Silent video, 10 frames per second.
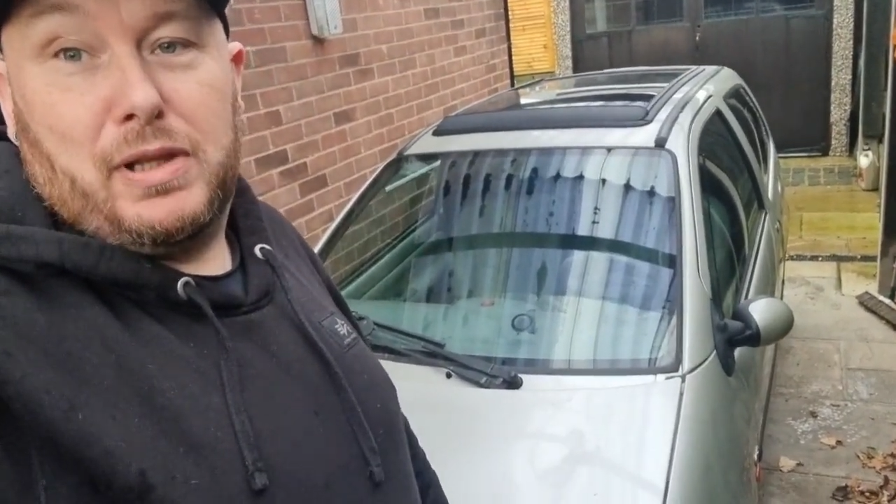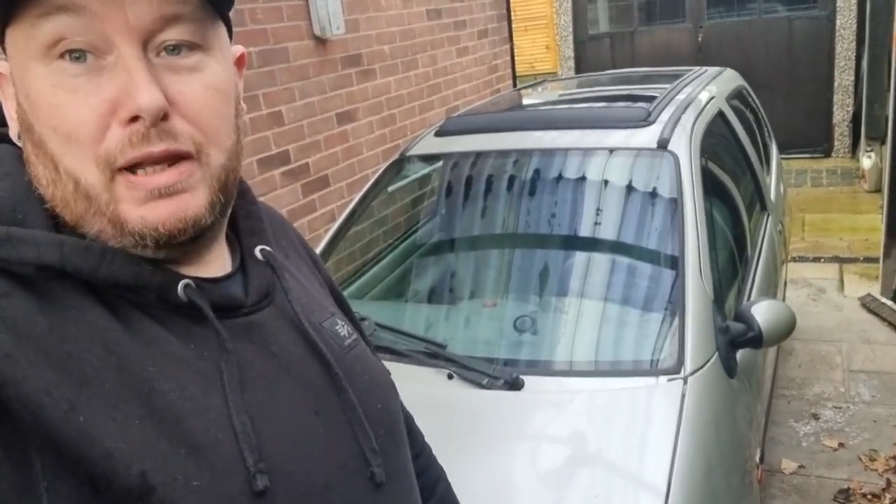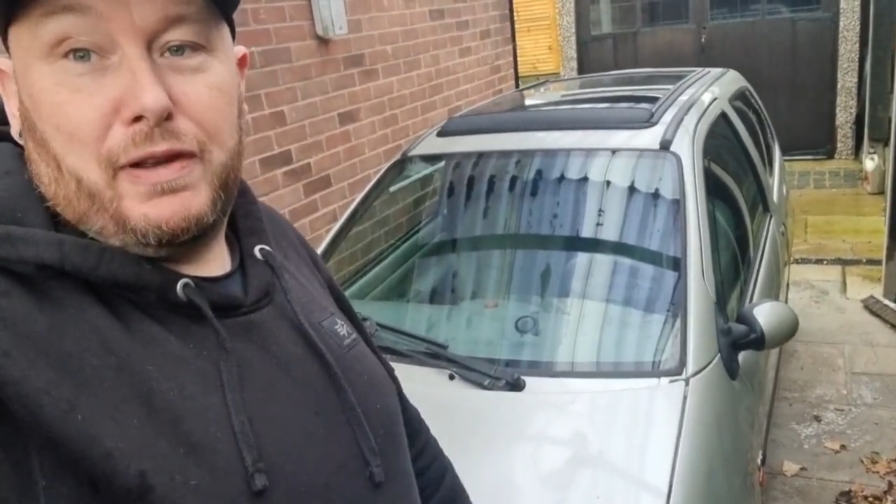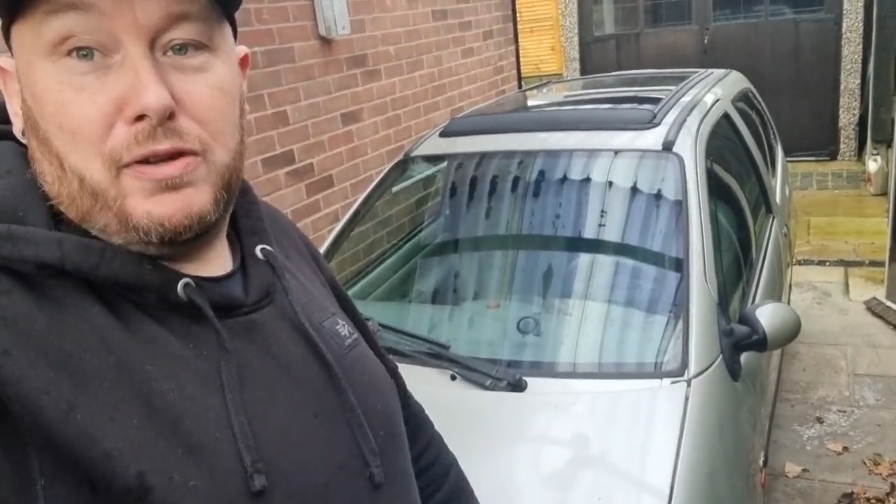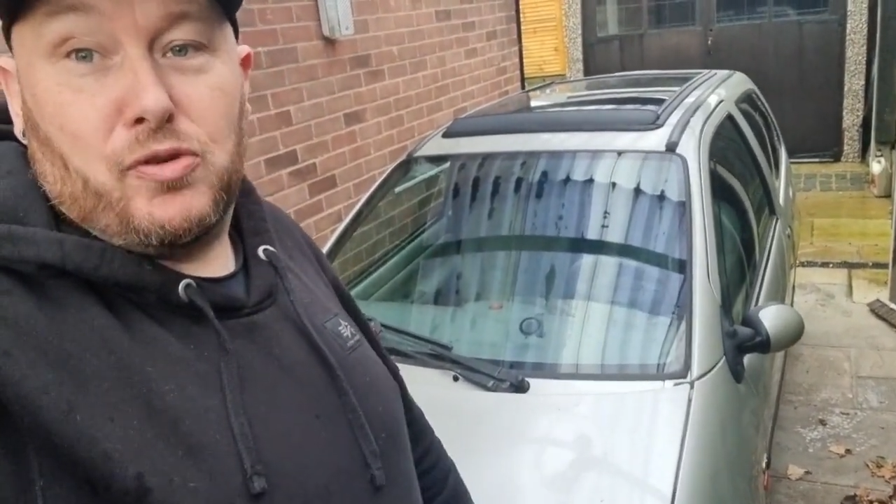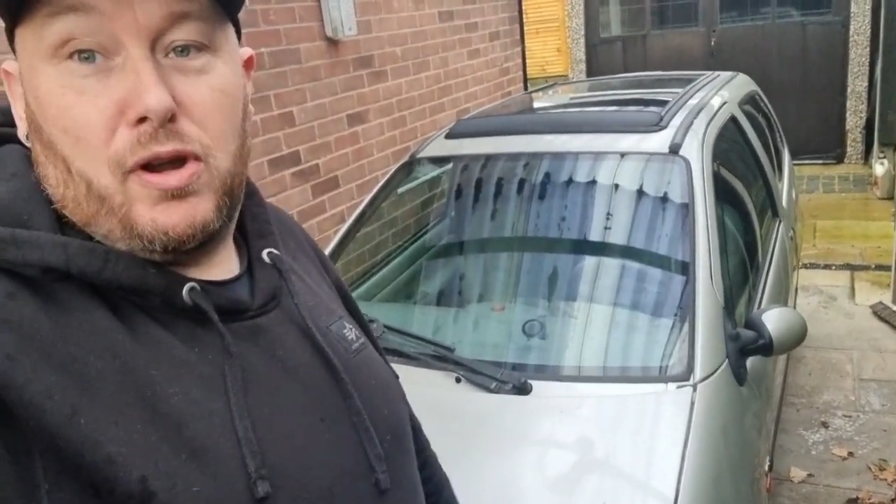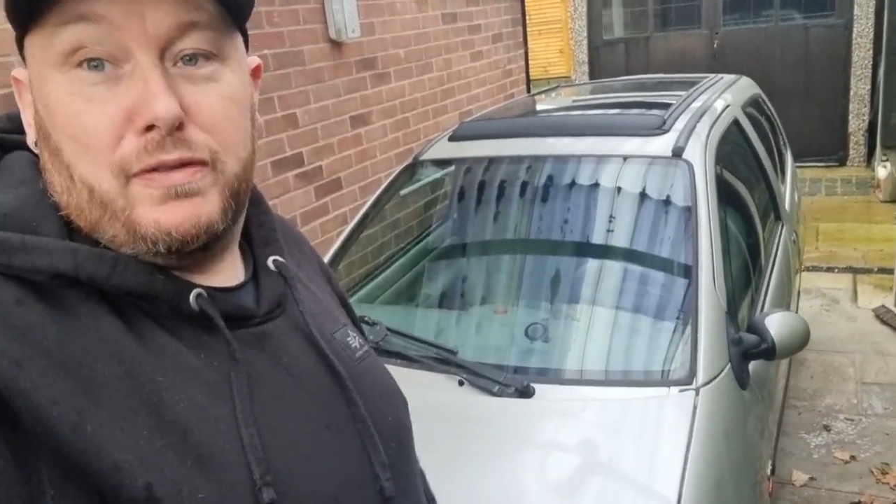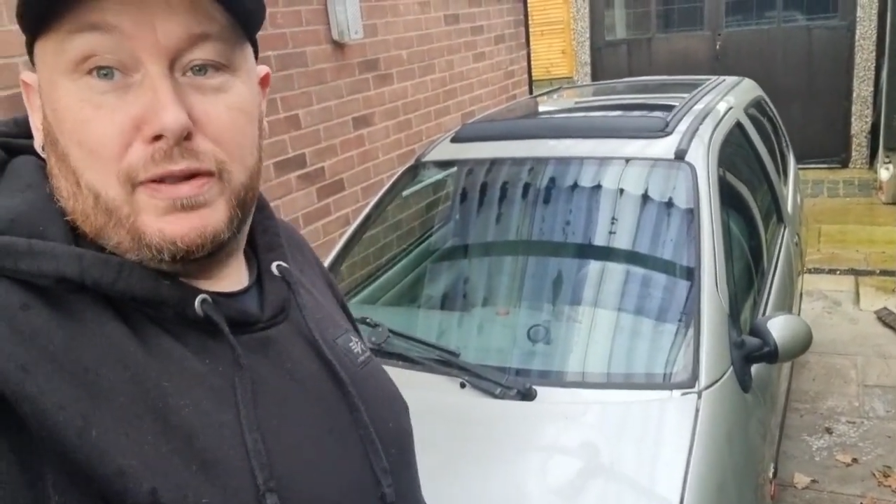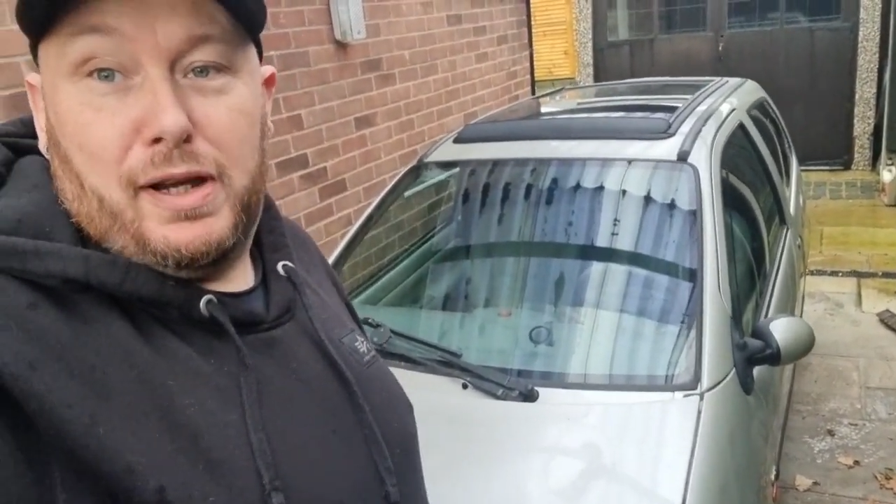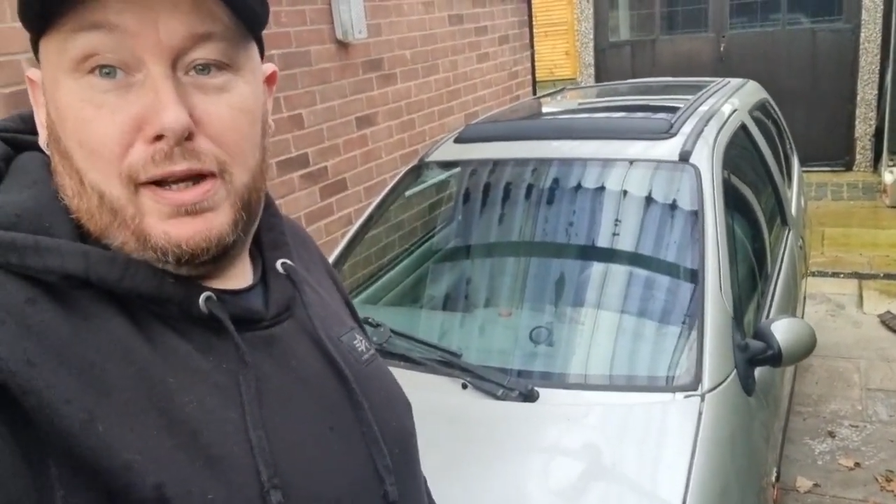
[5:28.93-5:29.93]
left-hand
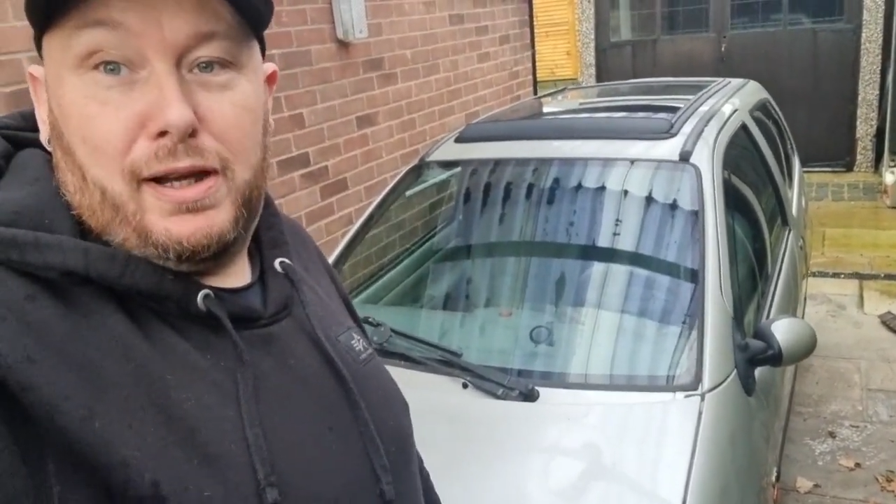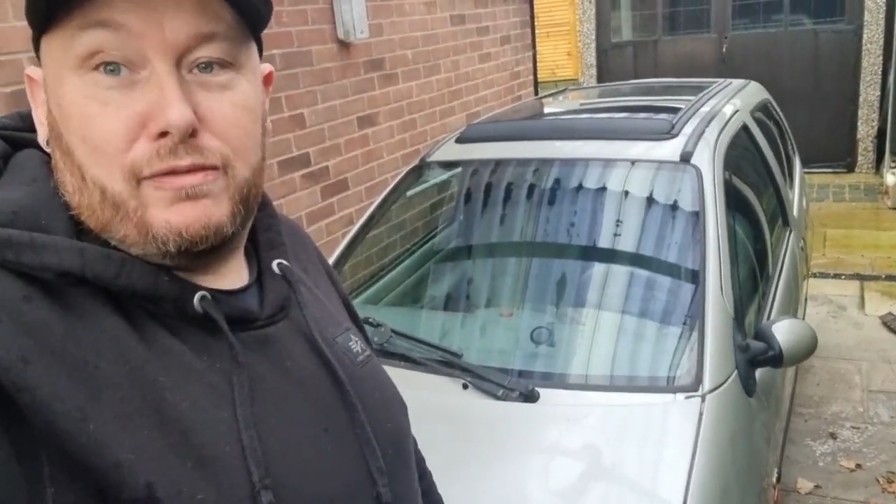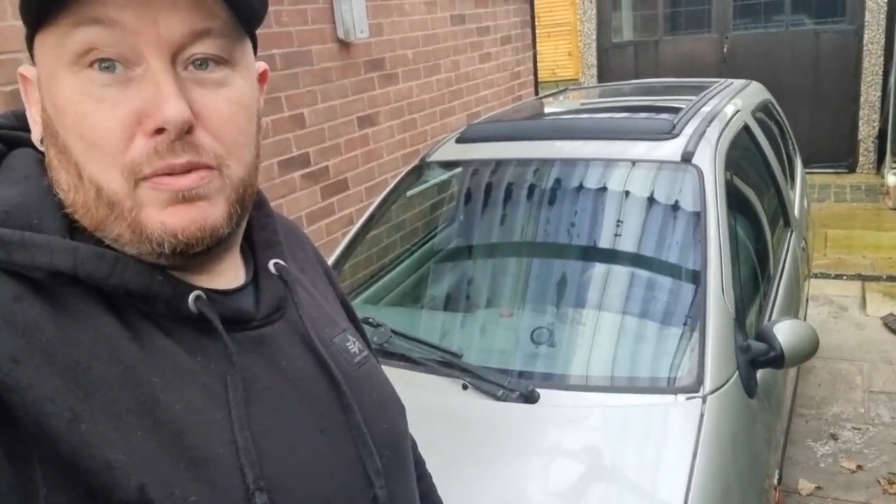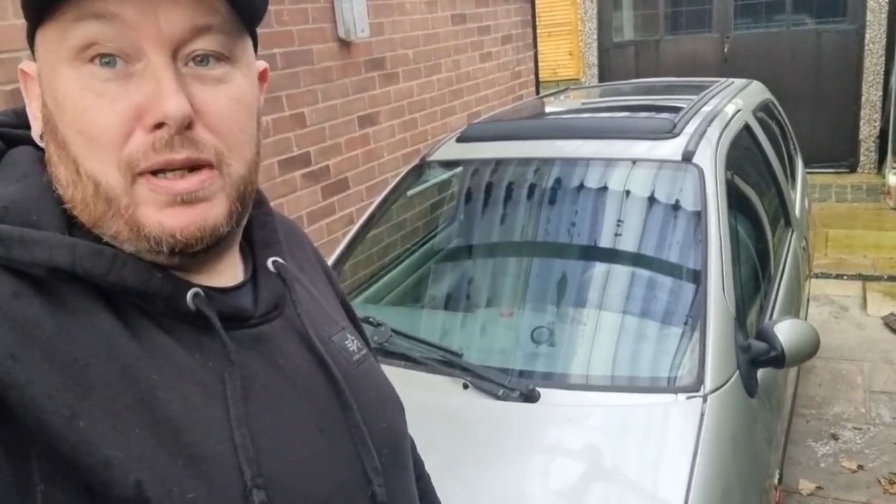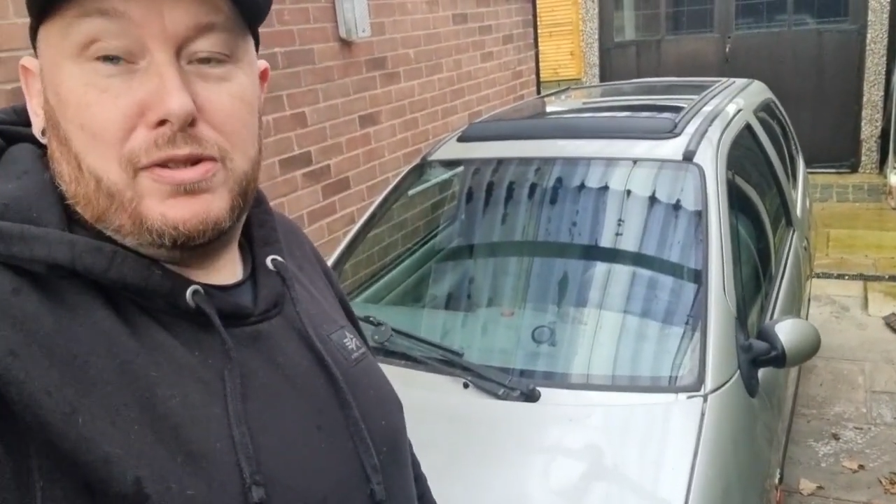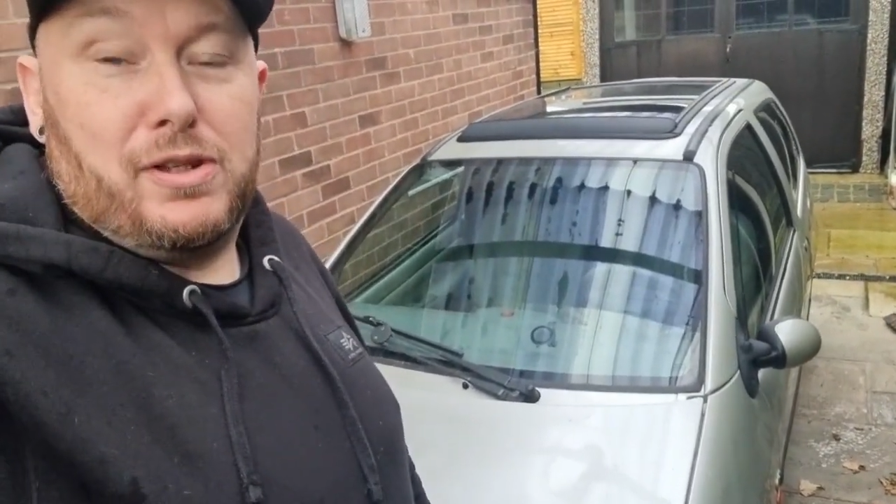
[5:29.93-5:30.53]
drive everywhere.